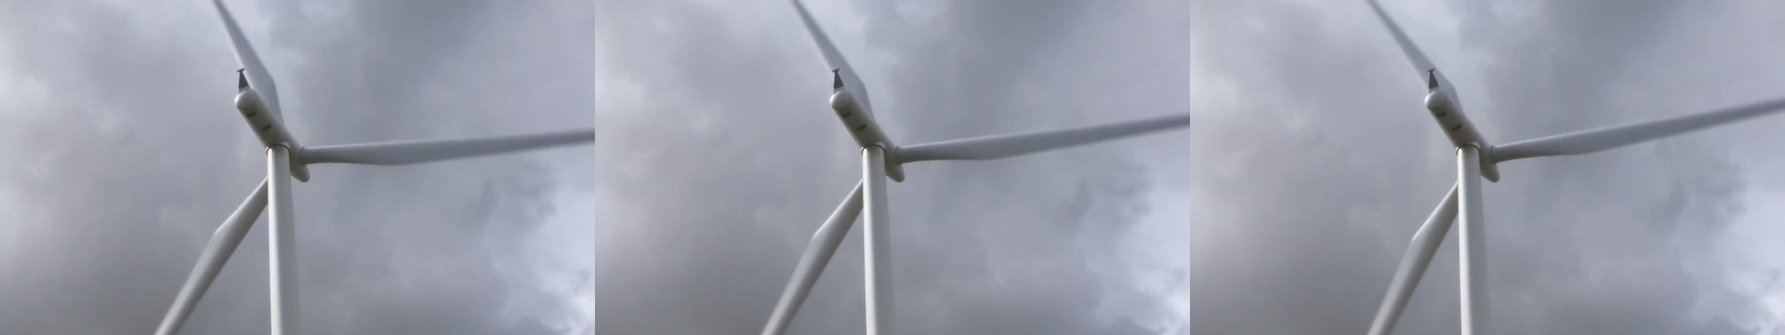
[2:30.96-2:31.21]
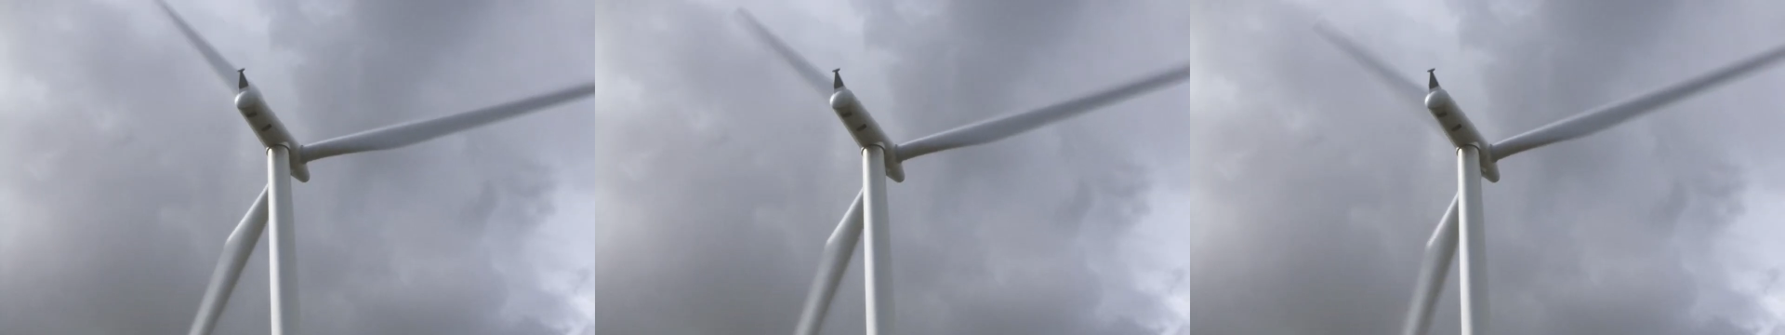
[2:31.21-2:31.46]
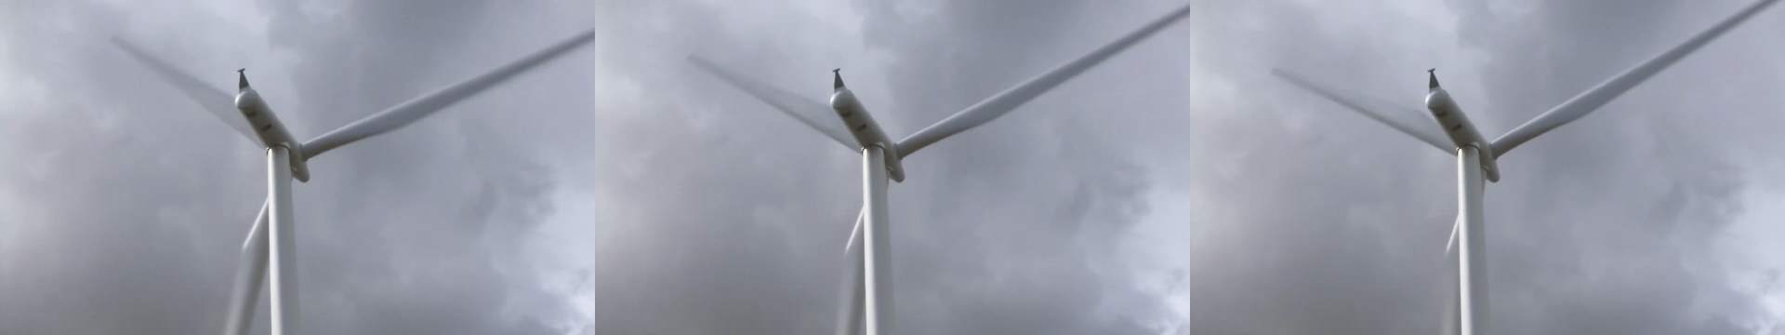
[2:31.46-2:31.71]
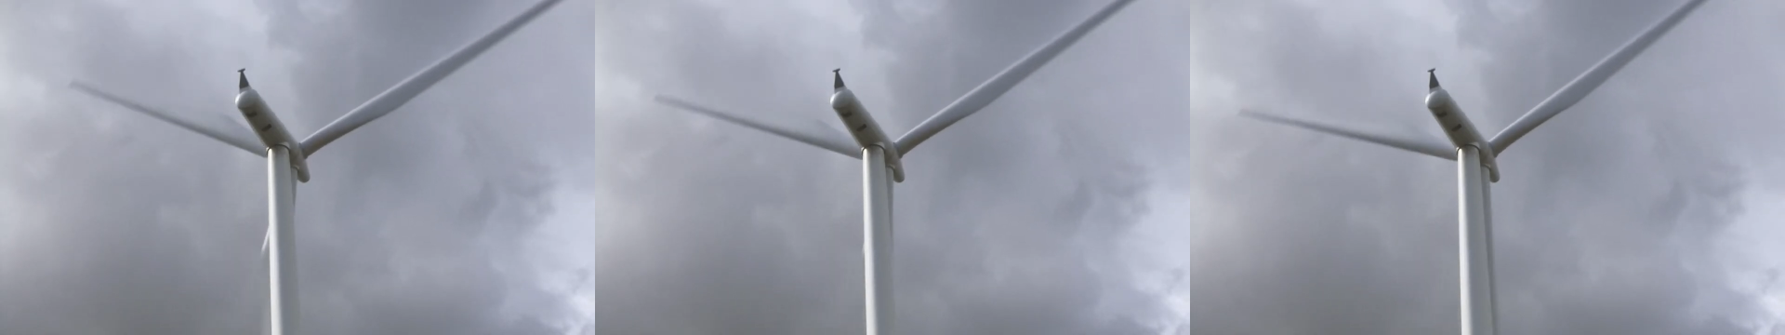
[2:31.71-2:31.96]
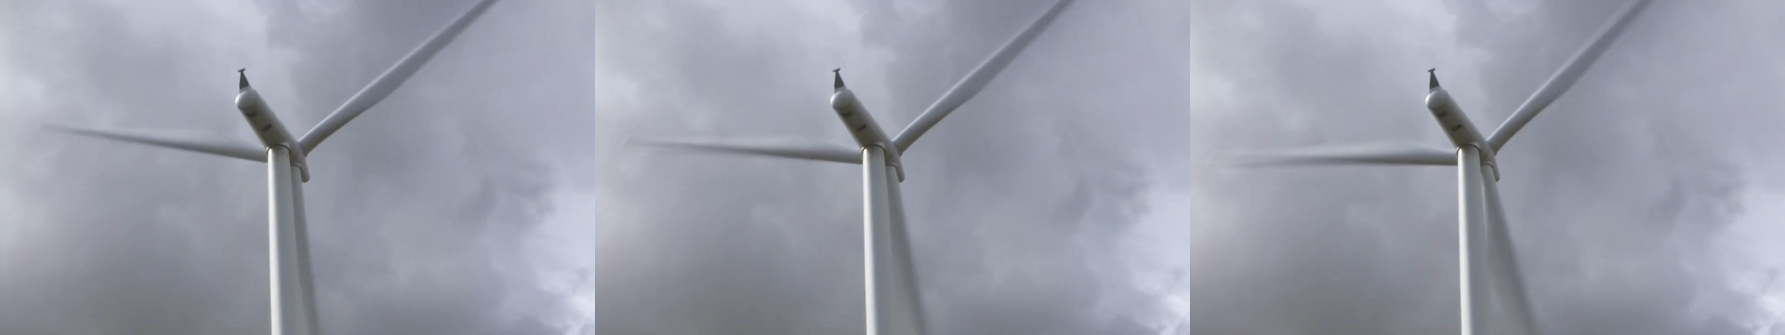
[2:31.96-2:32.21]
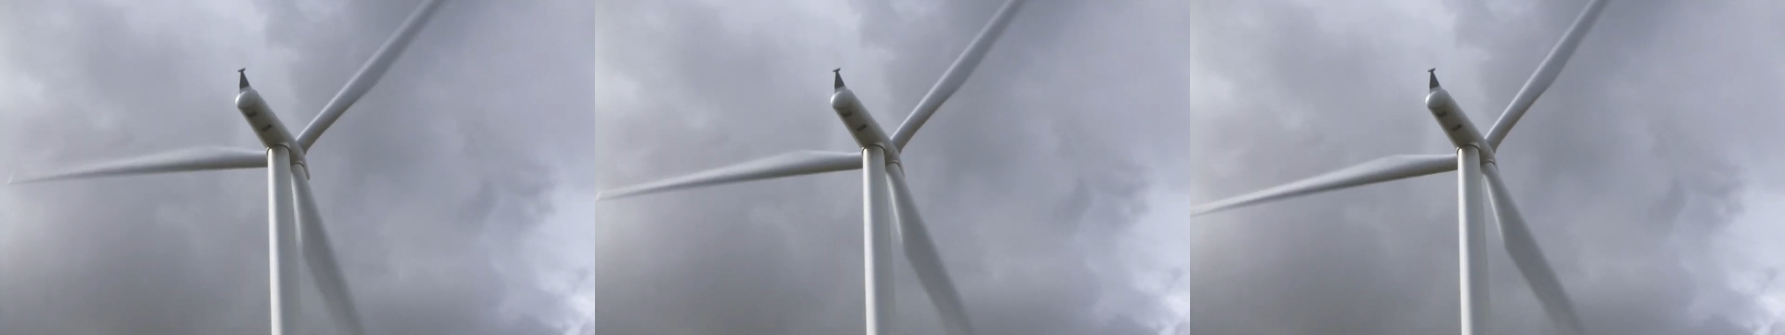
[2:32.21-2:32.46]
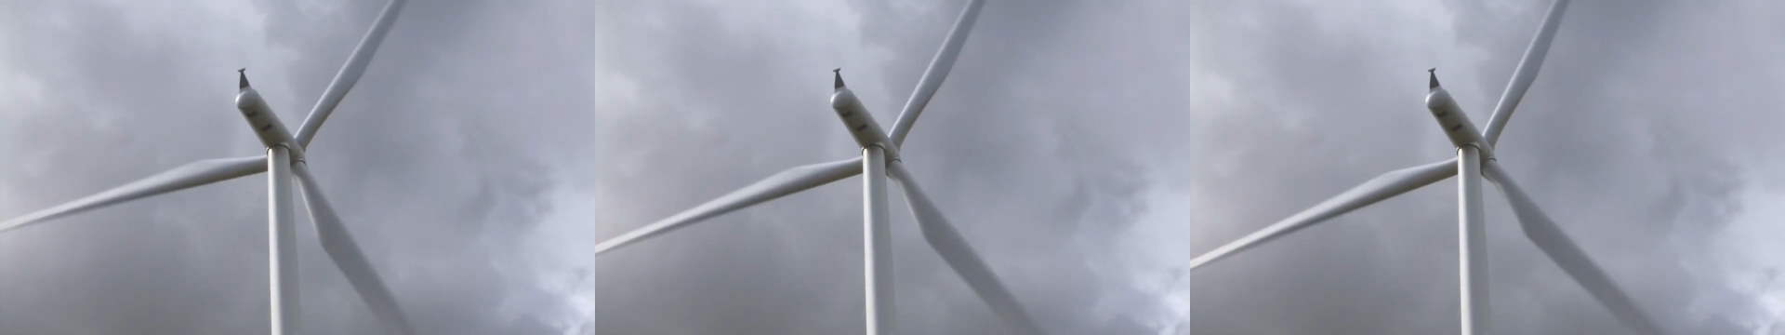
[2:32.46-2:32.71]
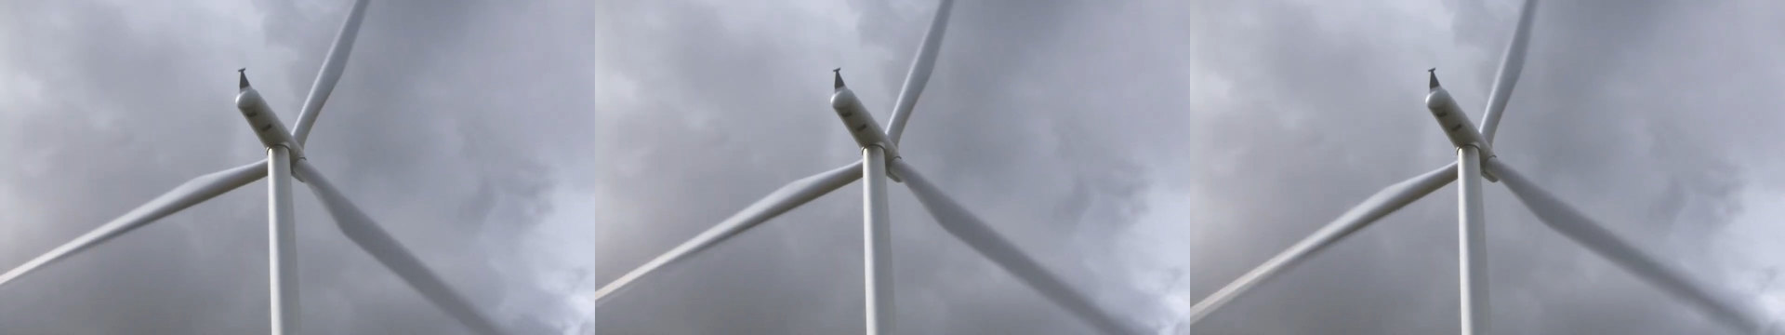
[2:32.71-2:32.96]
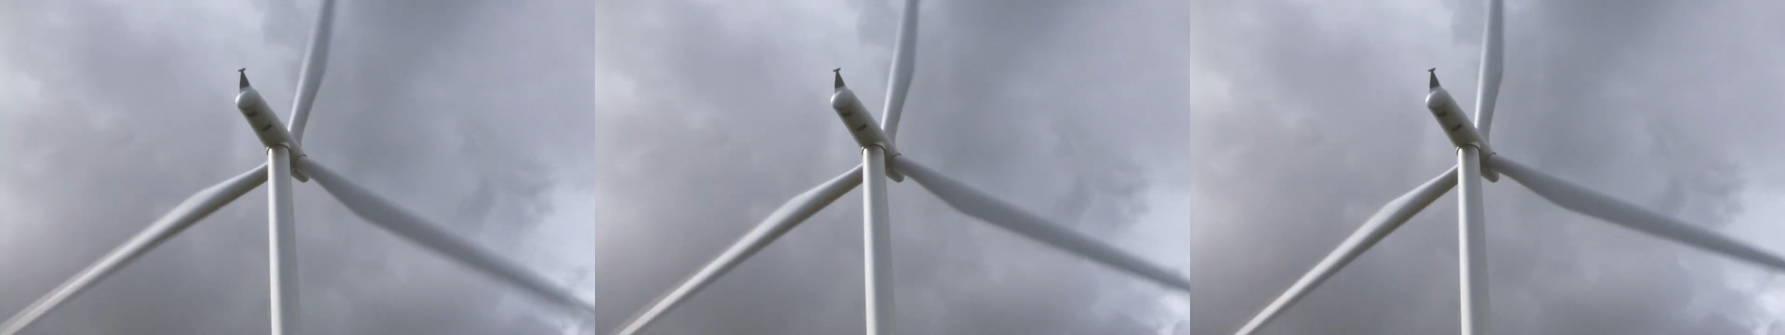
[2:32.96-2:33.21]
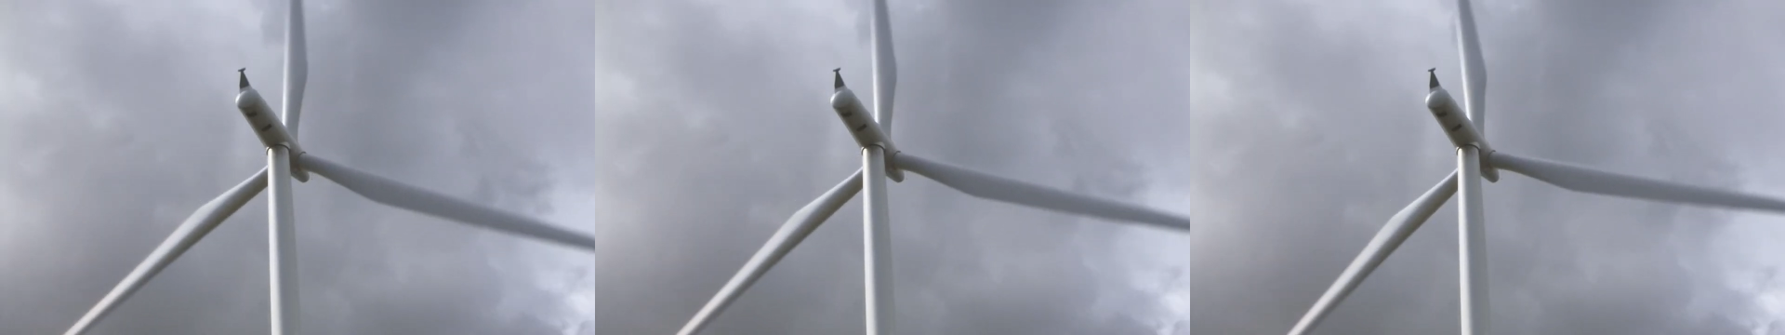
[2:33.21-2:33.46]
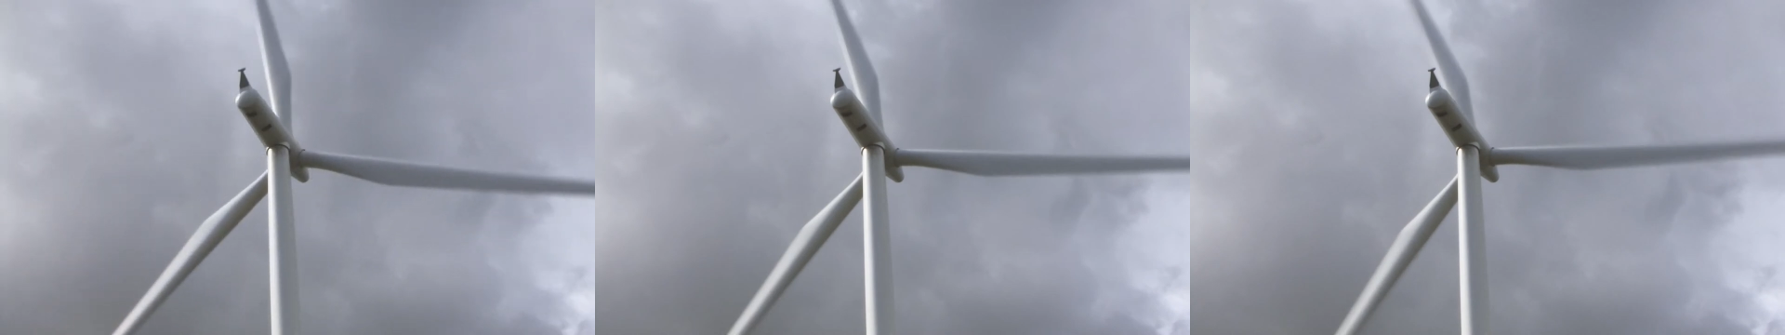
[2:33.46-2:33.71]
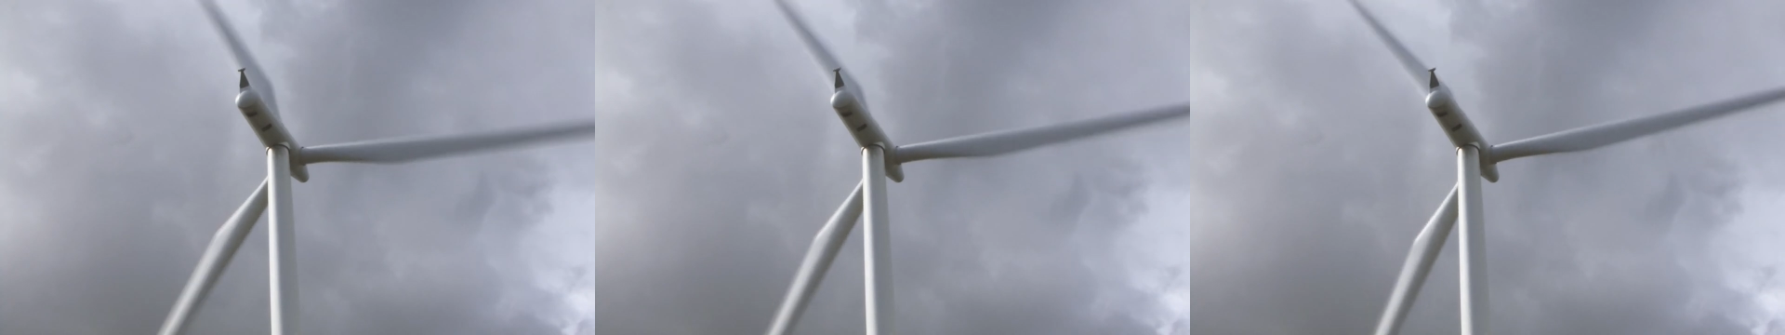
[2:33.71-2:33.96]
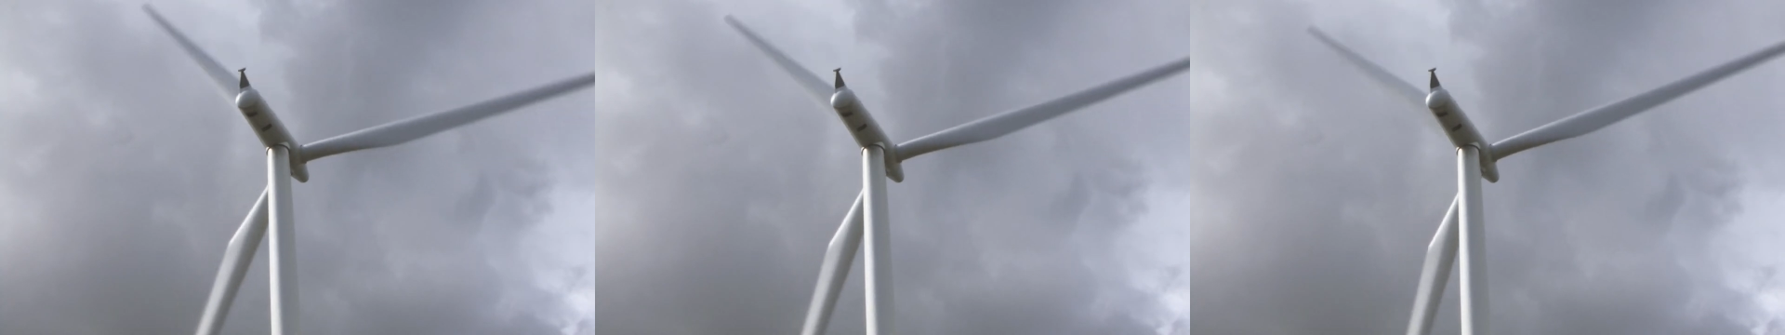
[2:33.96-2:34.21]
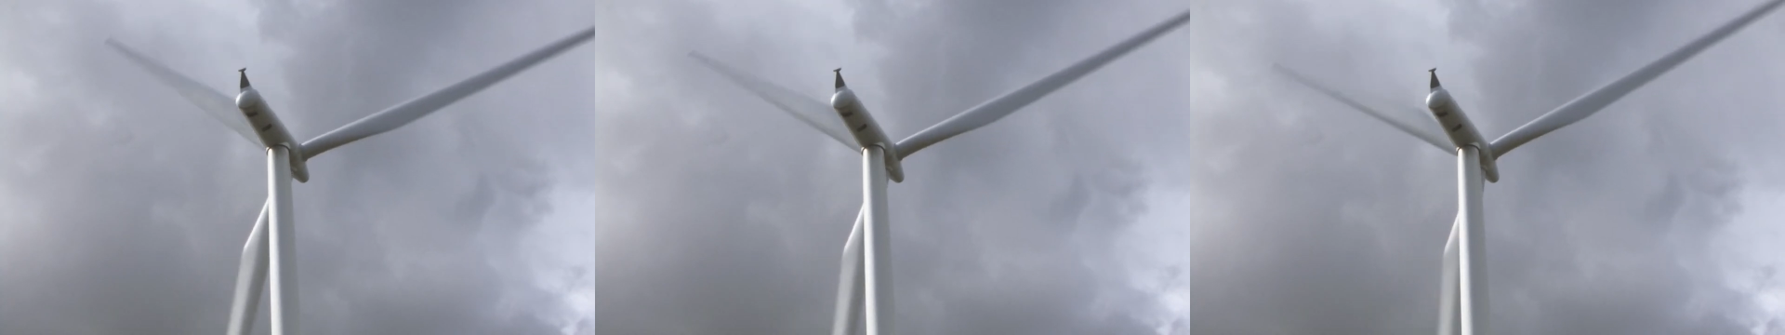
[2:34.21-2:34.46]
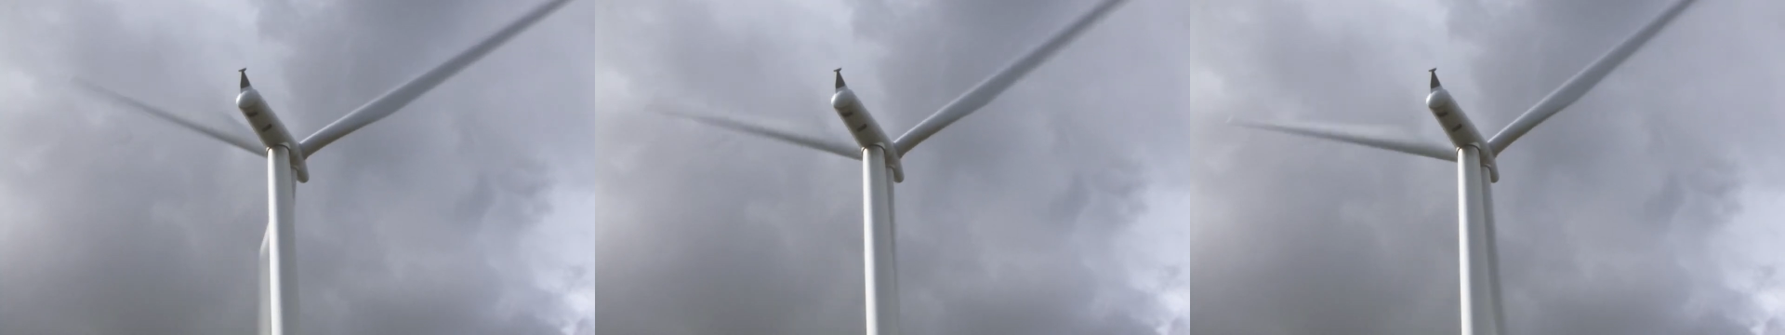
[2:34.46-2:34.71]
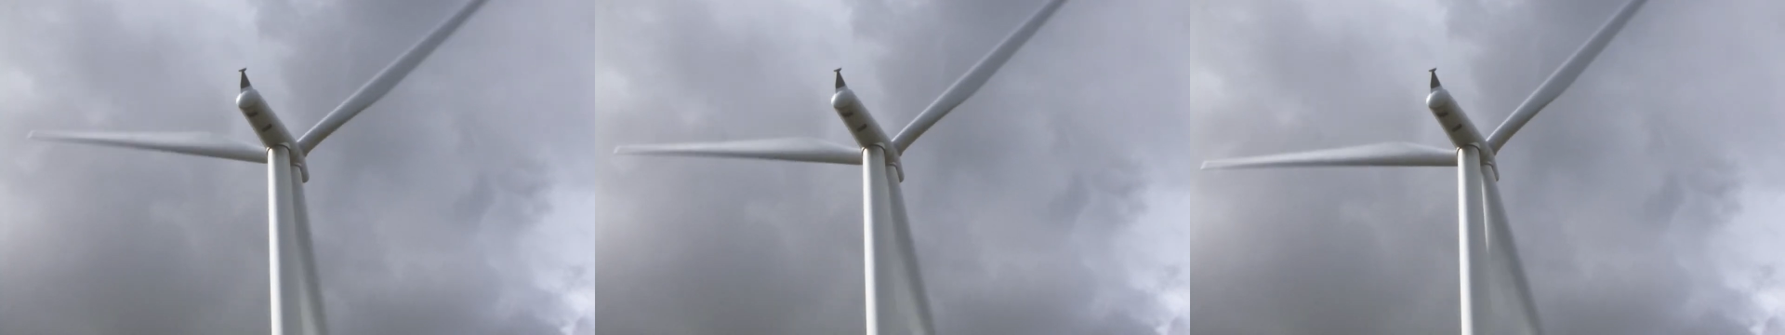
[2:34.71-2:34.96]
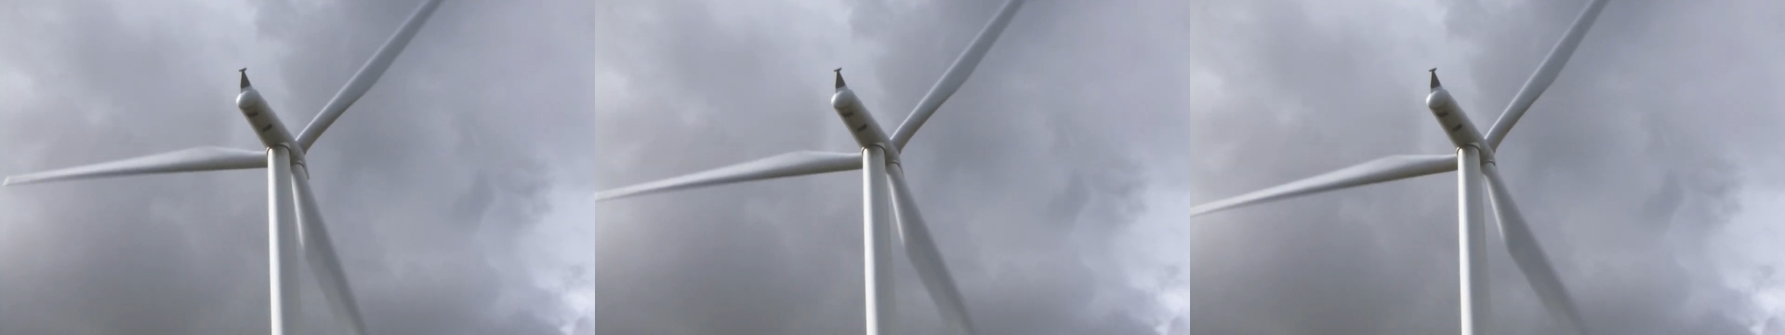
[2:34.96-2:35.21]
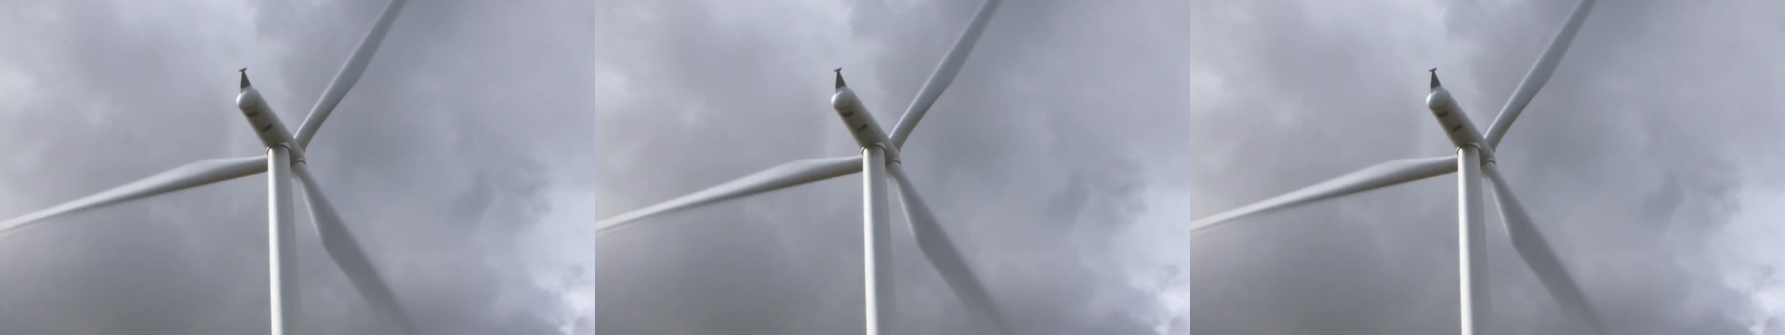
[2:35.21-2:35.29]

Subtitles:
(no speaker visible)